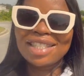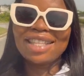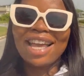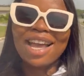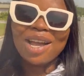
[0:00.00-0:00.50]

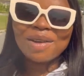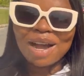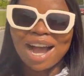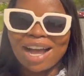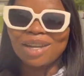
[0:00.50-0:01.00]
them
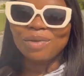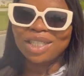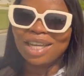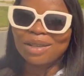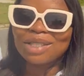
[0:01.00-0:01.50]
and with
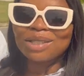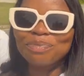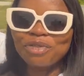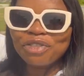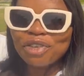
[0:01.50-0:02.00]
their
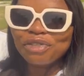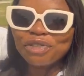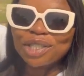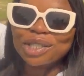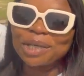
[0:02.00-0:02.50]

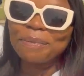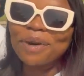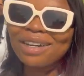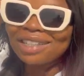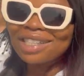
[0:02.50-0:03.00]
full
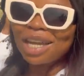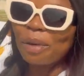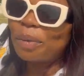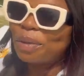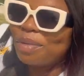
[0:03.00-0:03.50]
support,
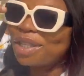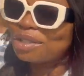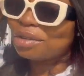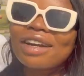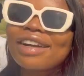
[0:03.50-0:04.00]
helping me
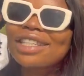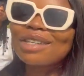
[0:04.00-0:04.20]
to create